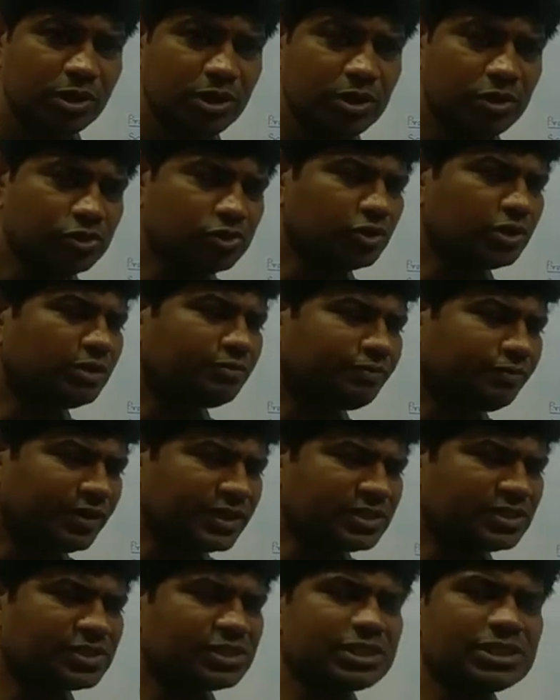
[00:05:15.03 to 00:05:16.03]
So the
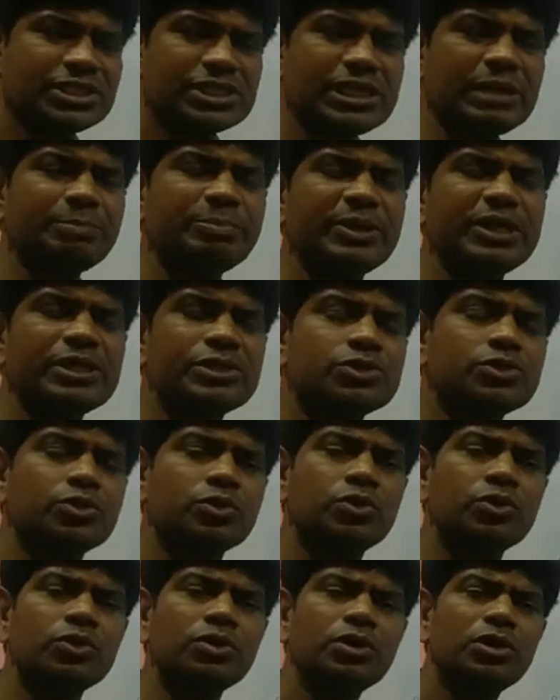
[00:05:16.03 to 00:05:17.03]
first step is
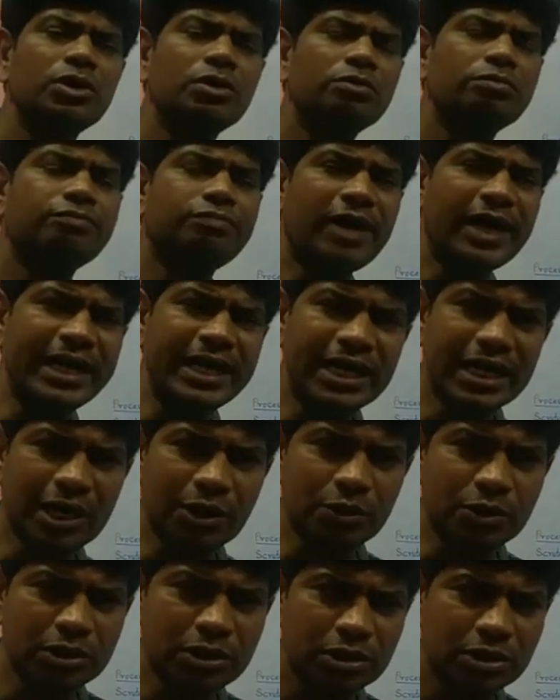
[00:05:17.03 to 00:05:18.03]
to find
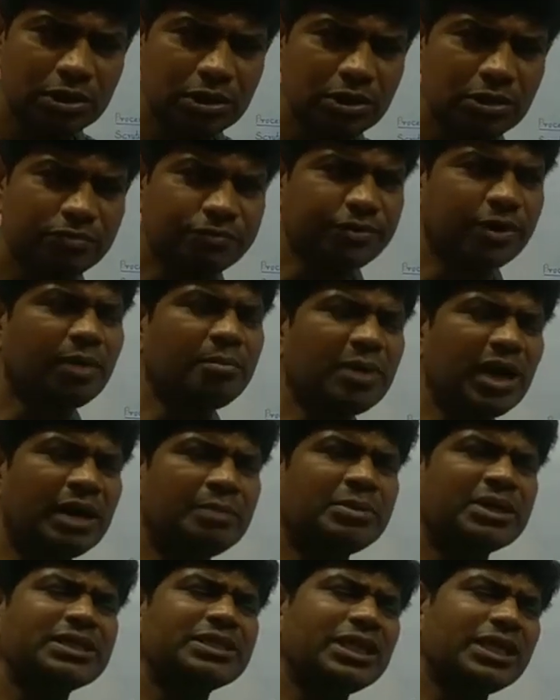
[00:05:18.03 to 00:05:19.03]
out from
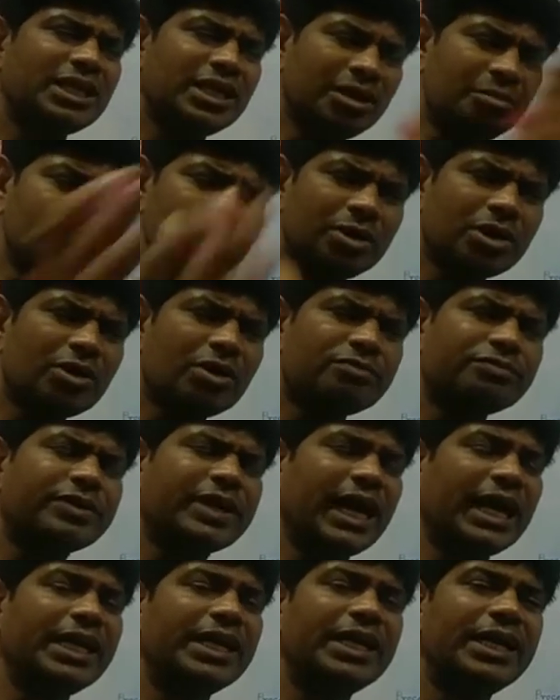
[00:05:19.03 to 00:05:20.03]
among the number of
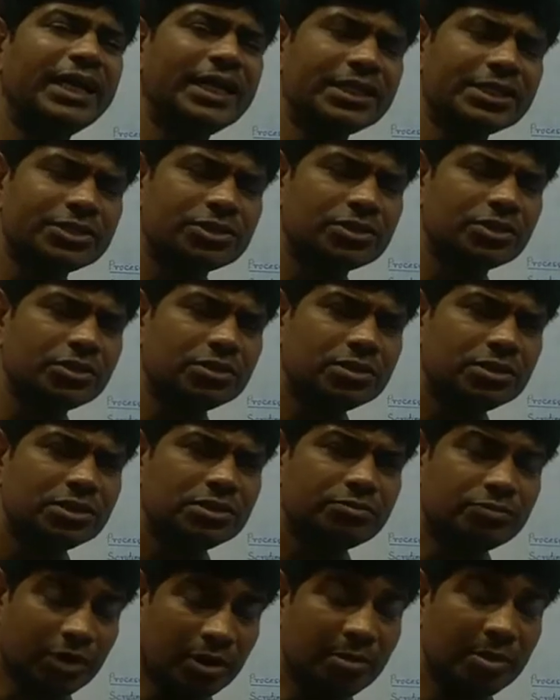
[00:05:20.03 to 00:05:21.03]
candidates,
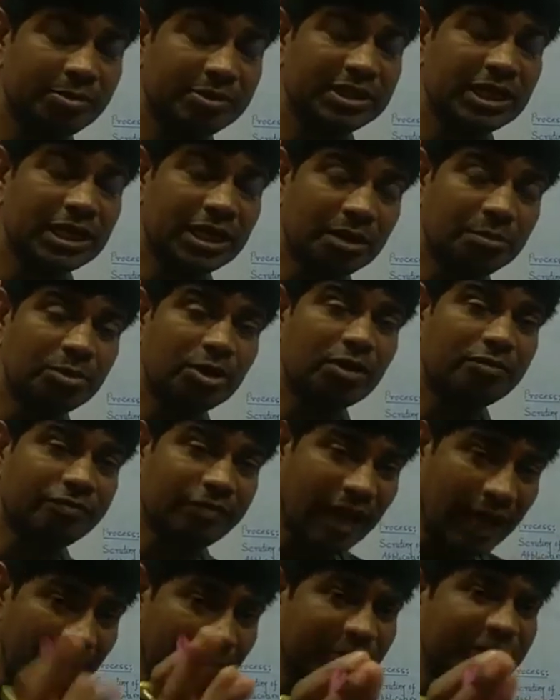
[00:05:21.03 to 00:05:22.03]
from among the number of
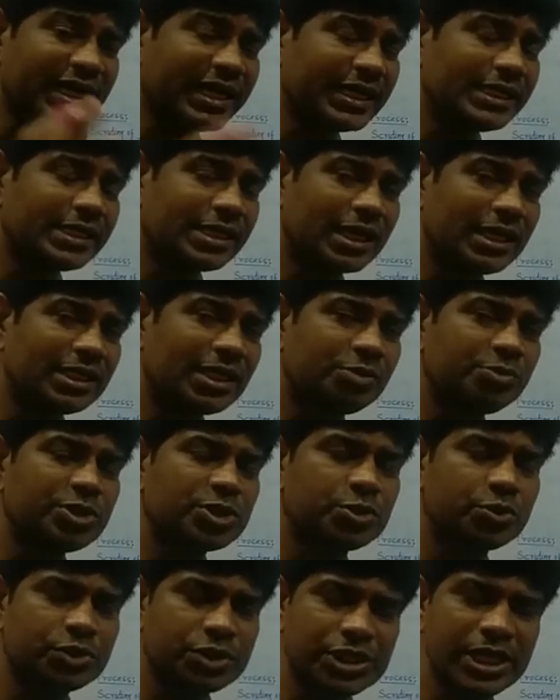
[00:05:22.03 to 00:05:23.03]
applicants rather we
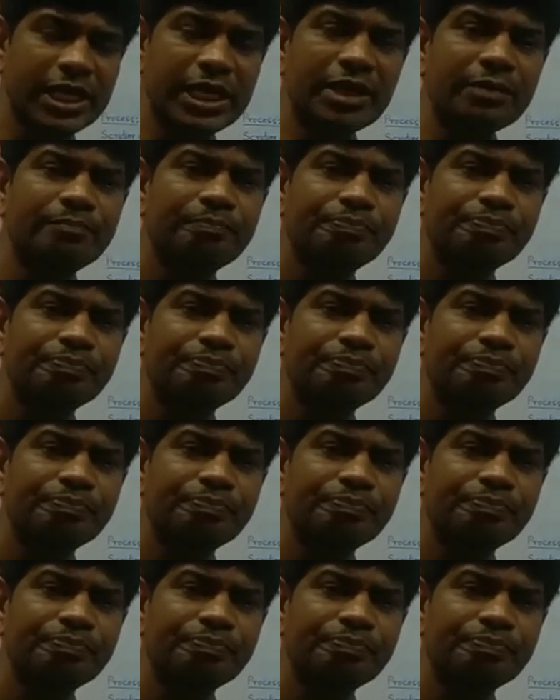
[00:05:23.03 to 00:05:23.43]
should say,